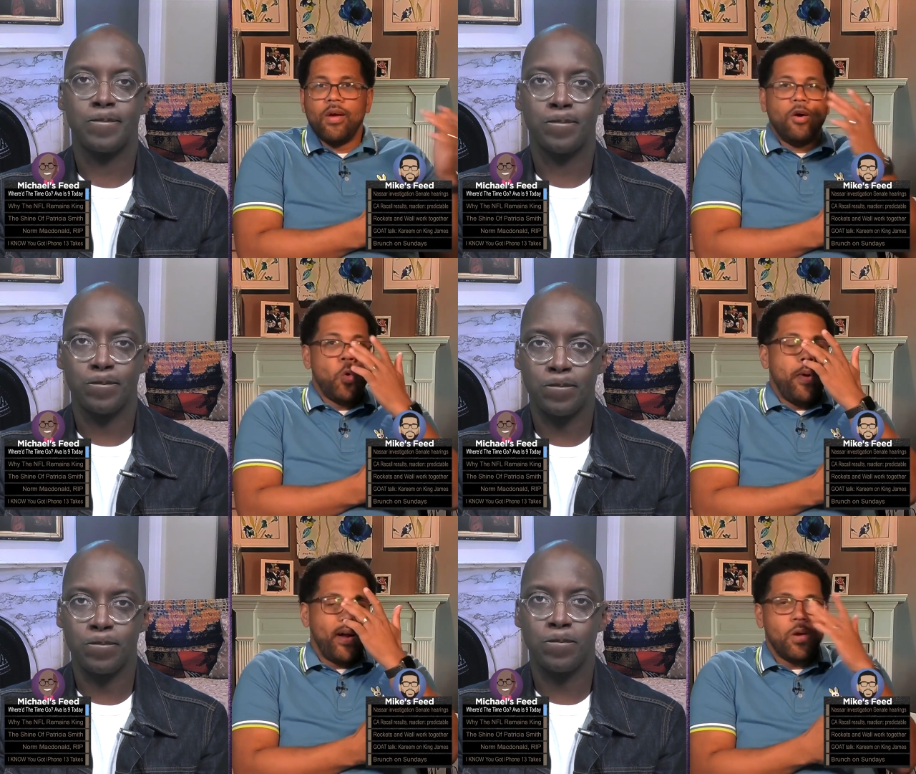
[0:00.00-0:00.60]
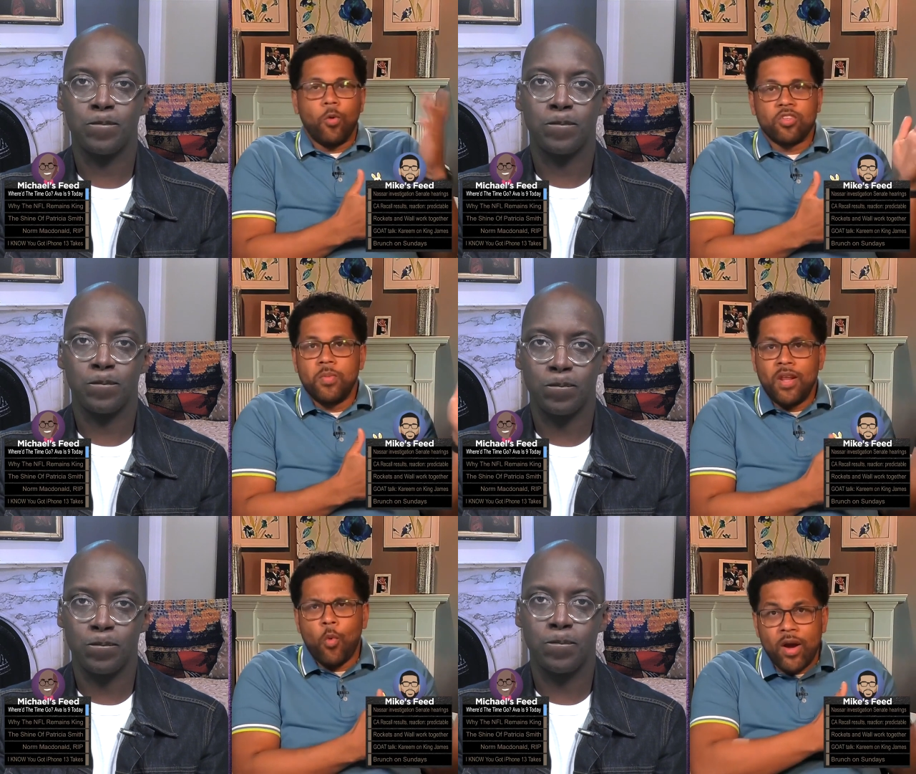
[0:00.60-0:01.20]
Speaker 1: who barely wants me
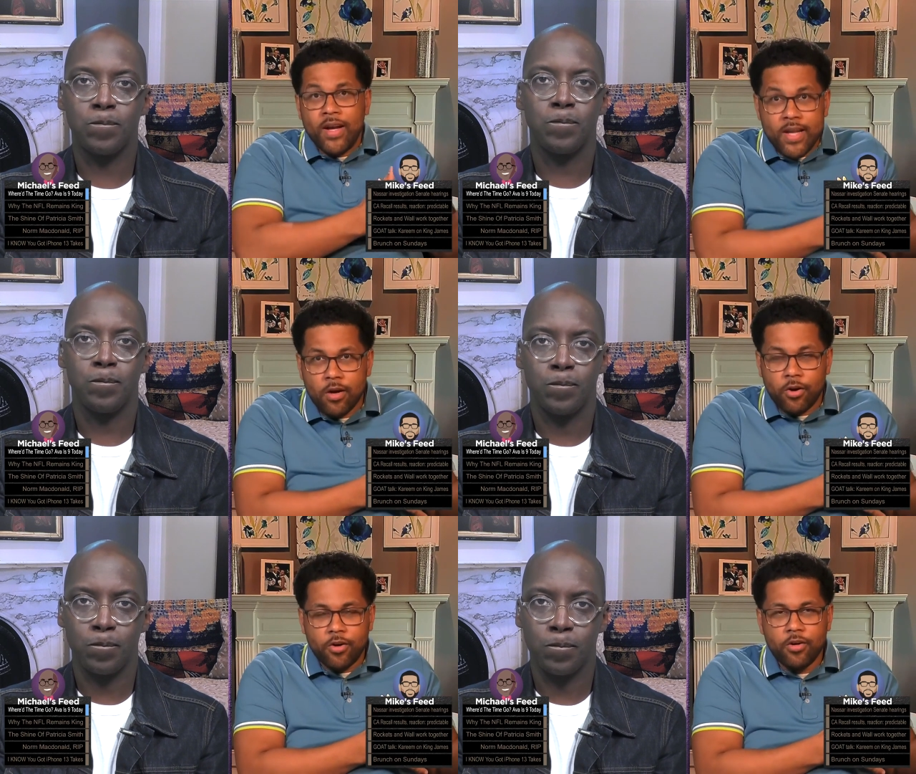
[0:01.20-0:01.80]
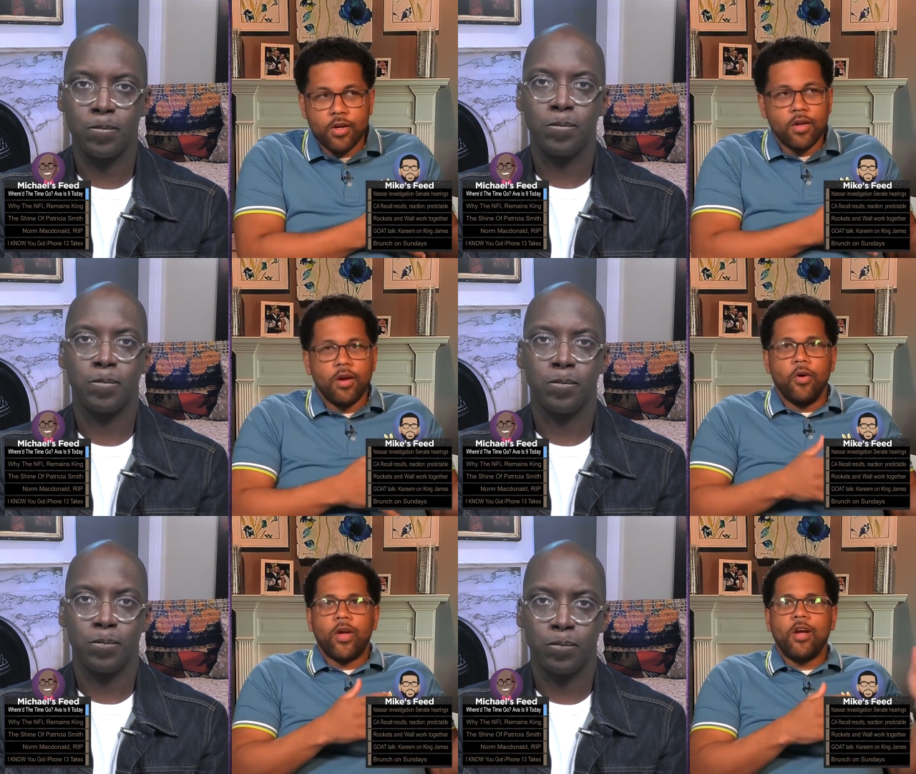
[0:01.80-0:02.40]
anywhere near her,
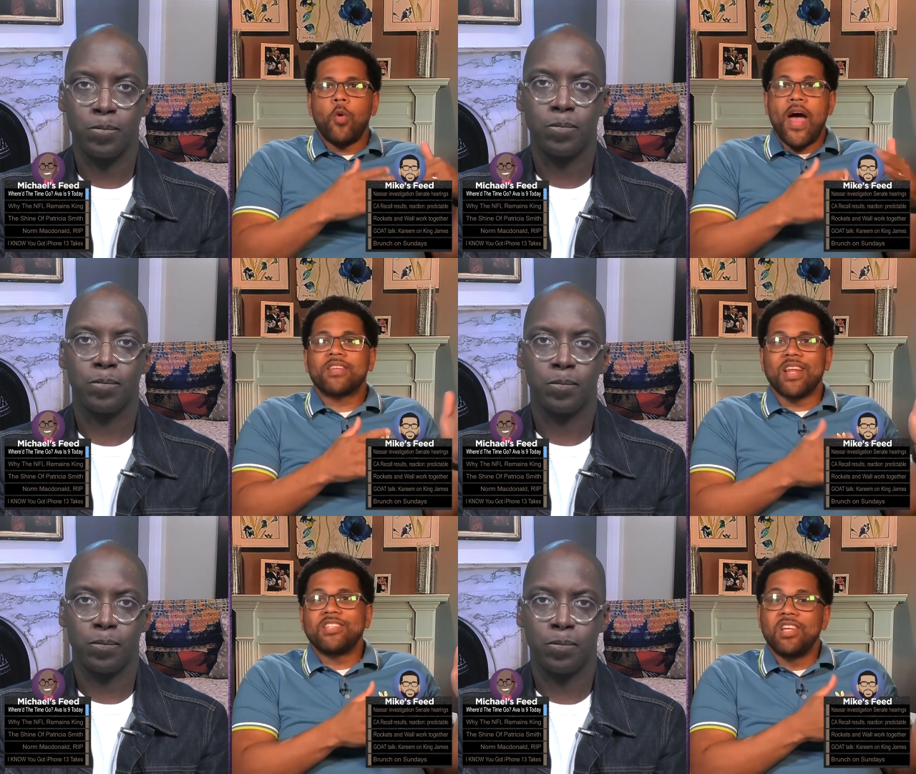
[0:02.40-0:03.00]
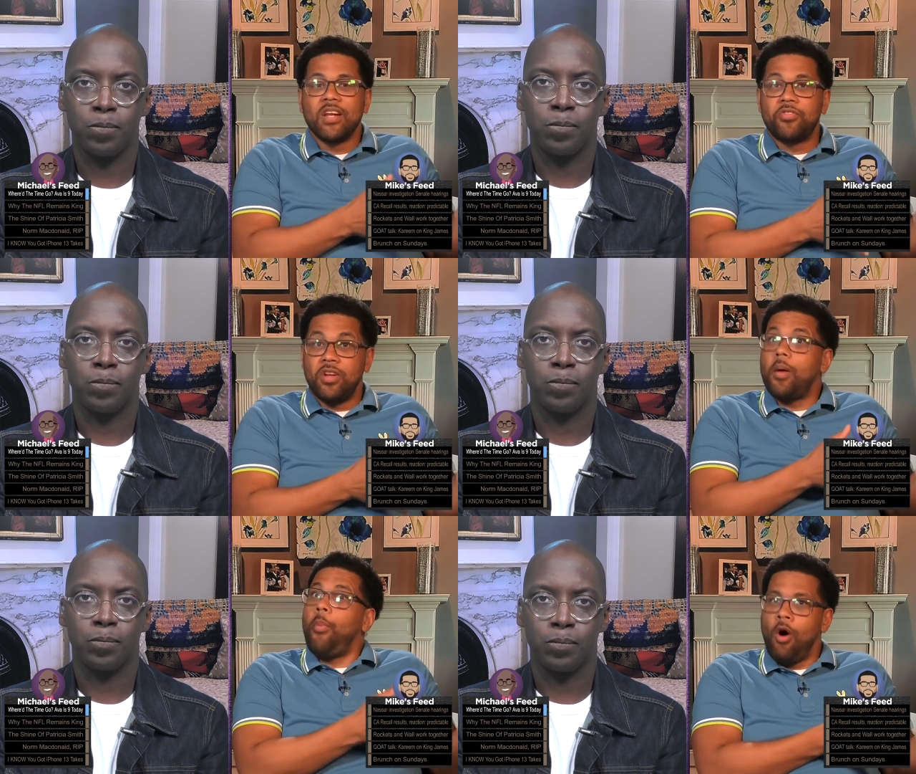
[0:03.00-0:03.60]
okay, who acts like she lives in an
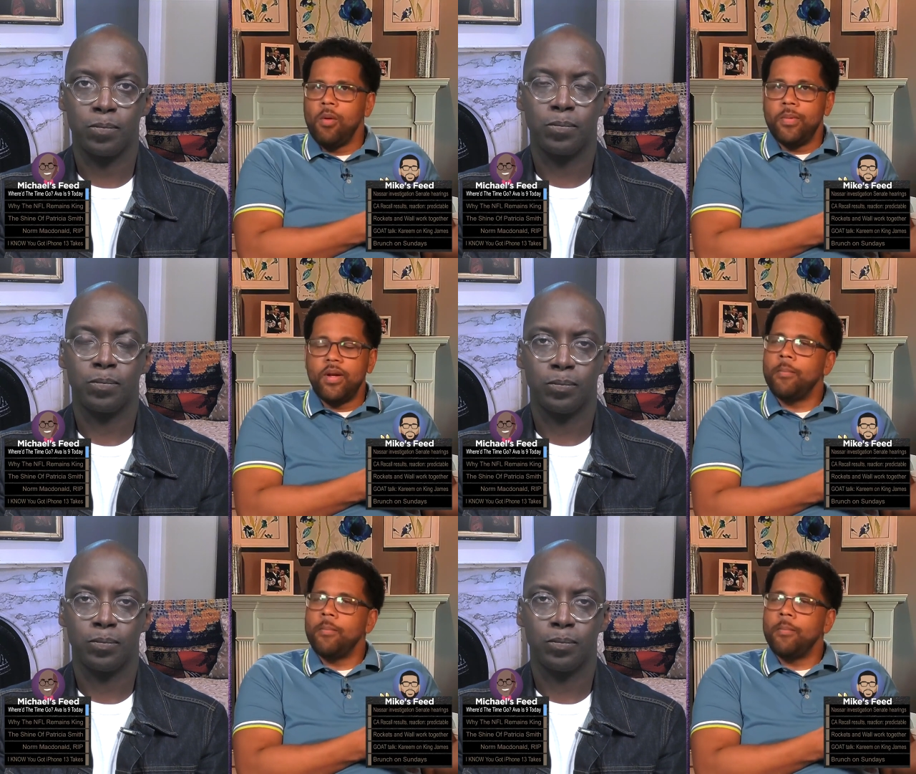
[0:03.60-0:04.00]
apartment. I'm